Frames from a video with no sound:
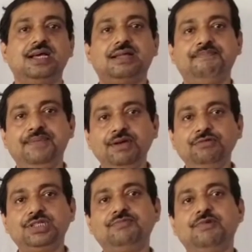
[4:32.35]
the
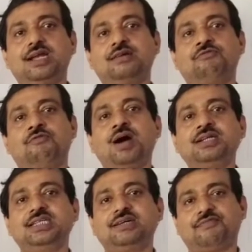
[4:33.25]
beautiful and
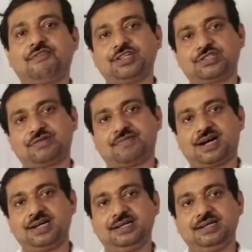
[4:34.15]
romantic forest of
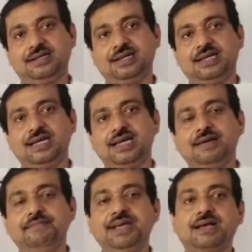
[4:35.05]
Arden
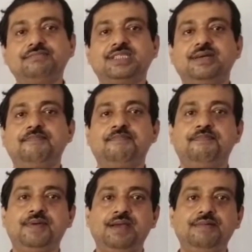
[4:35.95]
becomes a
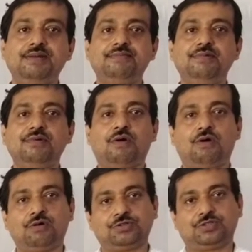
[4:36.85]
favorable
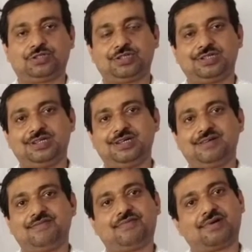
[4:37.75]
haunt
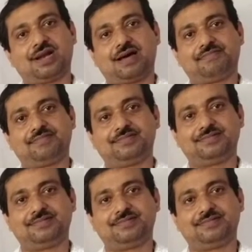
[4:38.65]
for love,